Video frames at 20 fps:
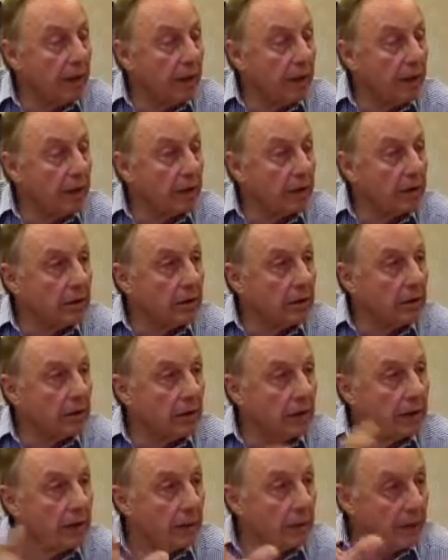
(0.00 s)

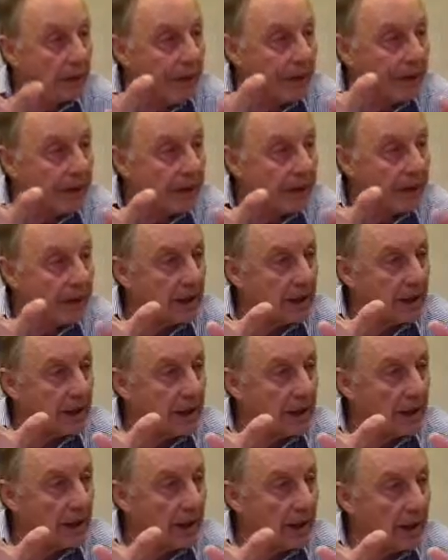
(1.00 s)
And I said we got $60
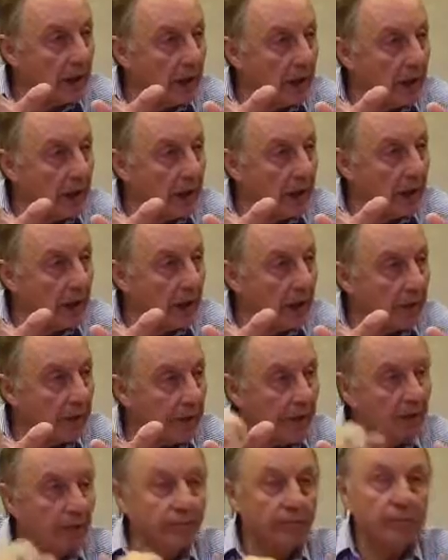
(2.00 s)
million out
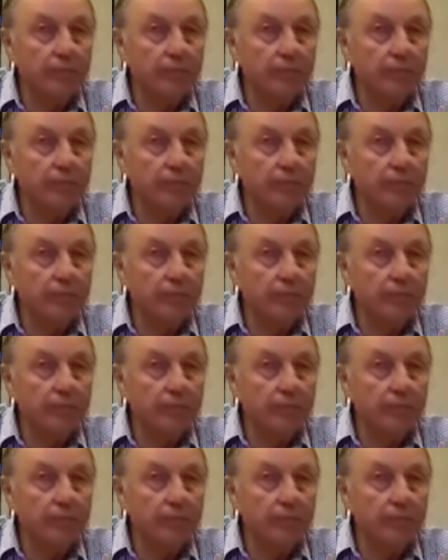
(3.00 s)
there